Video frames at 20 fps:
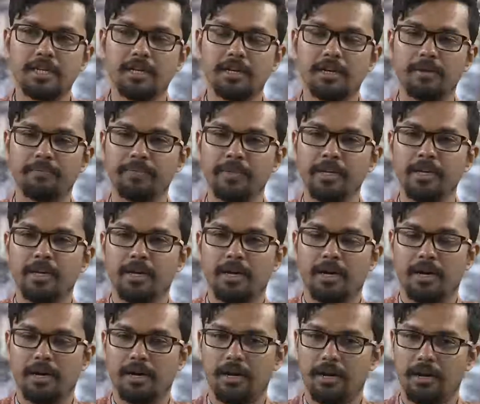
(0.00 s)
uh,
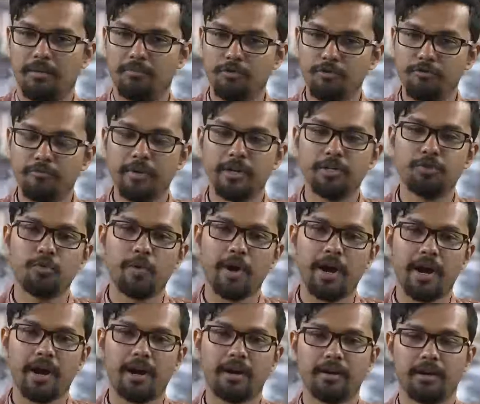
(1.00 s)
uh movement
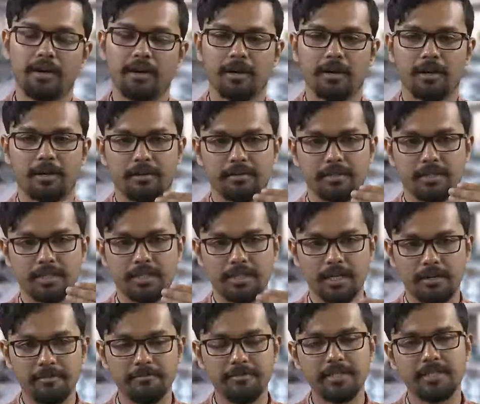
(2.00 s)
where uh, the
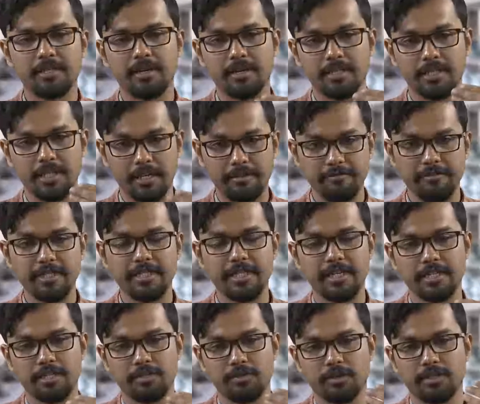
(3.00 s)
service
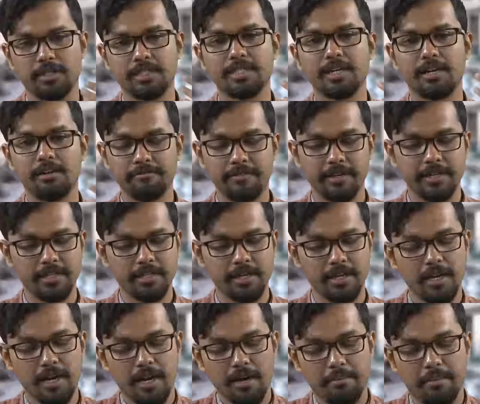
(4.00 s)
services or the servant
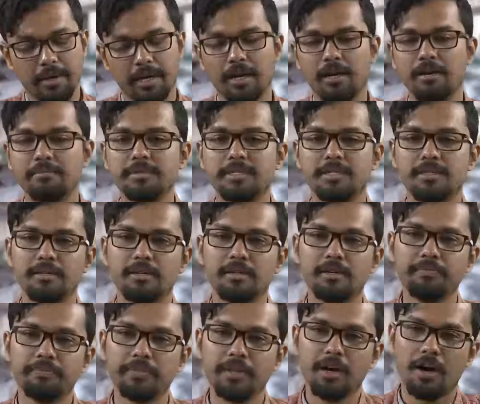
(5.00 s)
becomes
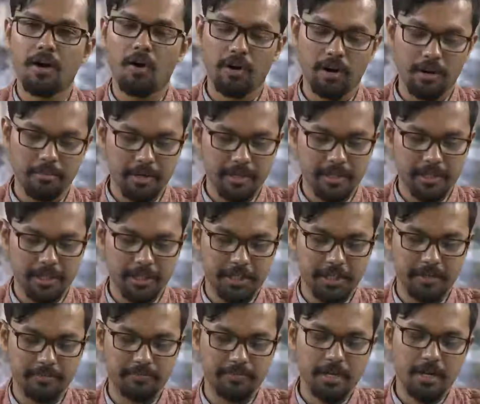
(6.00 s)
the
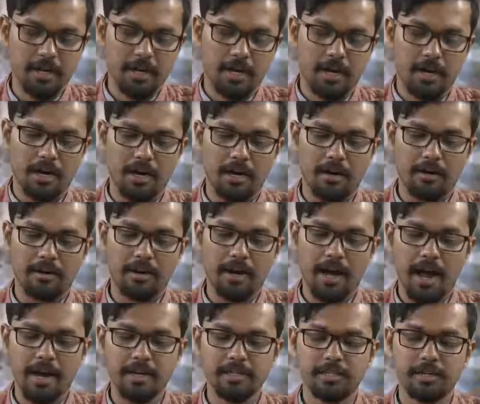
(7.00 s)
ornamentation
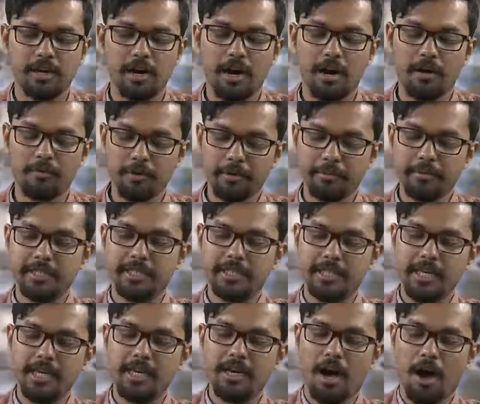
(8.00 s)
and we will
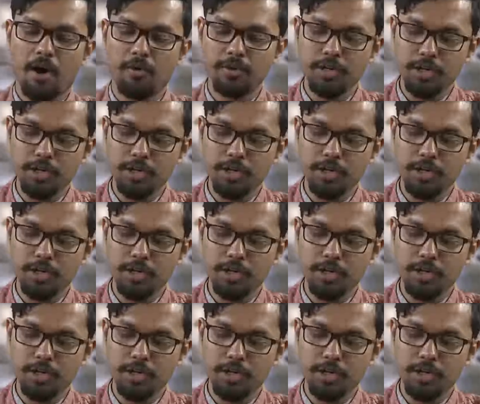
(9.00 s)
see how